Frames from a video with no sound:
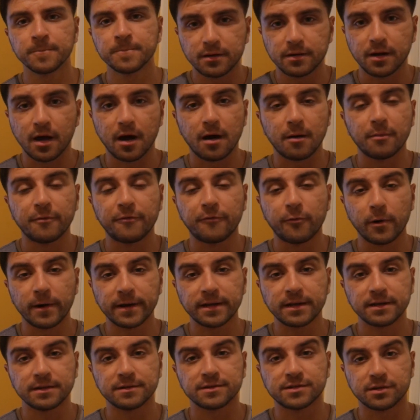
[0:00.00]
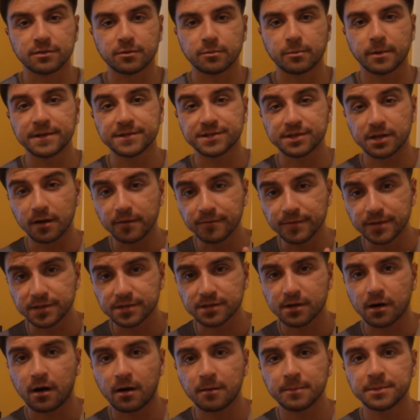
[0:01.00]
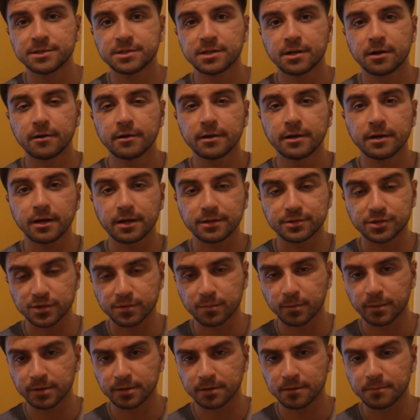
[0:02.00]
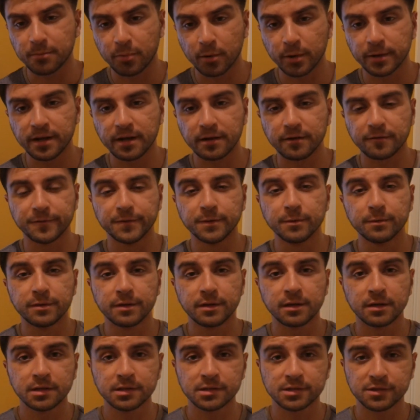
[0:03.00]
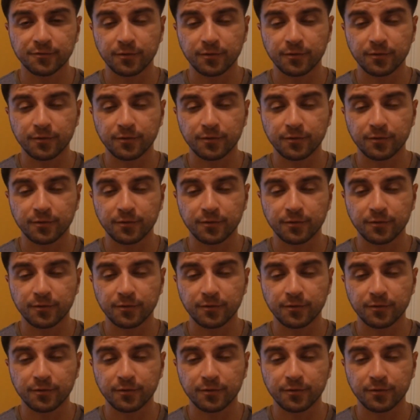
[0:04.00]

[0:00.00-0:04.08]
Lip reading: Now, before I get into the rest of this commentary, I just want to point out a few things.